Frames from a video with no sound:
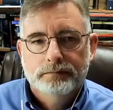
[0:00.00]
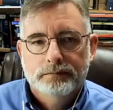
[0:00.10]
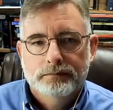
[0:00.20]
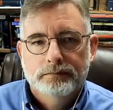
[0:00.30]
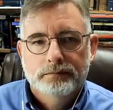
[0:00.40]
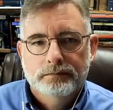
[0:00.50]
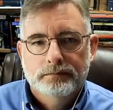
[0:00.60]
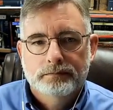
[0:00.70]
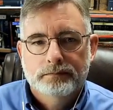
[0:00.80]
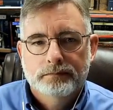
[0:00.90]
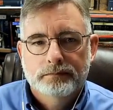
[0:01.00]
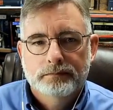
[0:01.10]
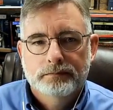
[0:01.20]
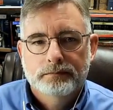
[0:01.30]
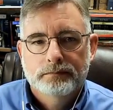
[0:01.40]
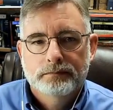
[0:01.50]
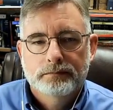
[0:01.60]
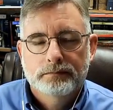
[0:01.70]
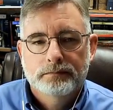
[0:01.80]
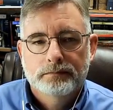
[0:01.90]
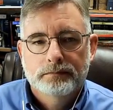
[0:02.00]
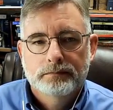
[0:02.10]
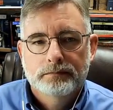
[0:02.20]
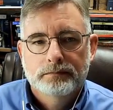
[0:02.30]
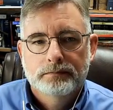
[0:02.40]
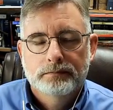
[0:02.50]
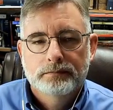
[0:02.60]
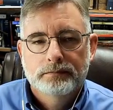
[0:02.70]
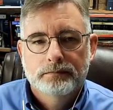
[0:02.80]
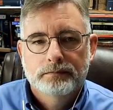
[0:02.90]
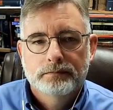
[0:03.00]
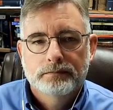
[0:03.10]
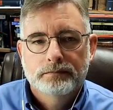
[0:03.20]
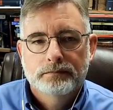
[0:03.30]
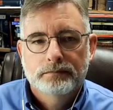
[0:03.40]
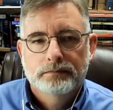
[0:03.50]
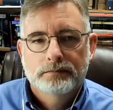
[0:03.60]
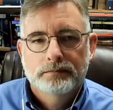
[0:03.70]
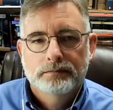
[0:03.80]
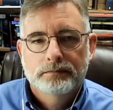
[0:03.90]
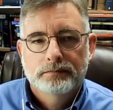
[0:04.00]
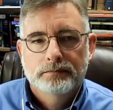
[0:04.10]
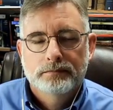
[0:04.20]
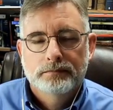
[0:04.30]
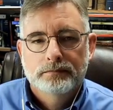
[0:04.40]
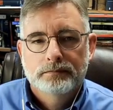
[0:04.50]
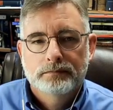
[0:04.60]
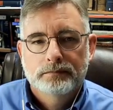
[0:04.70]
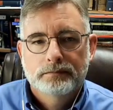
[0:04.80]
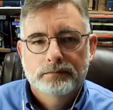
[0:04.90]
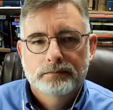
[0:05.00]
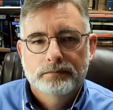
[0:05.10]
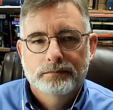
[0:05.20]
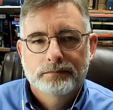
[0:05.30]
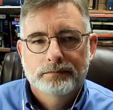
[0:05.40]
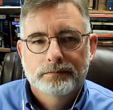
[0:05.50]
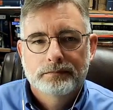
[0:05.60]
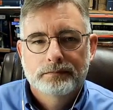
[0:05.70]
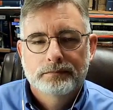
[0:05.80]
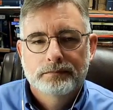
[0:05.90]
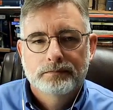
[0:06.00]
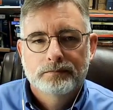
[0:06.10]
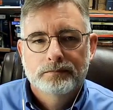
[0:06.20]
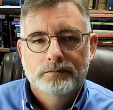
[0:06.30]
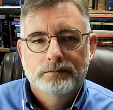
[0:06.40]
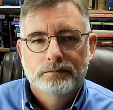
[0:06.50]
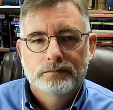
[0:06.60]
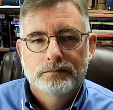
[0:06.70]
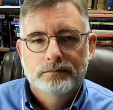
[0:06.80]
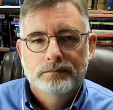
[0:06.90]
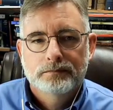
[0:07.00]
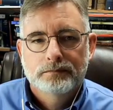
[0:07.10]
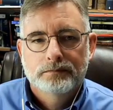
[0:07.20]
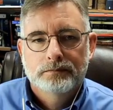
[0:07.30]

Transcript: (silent)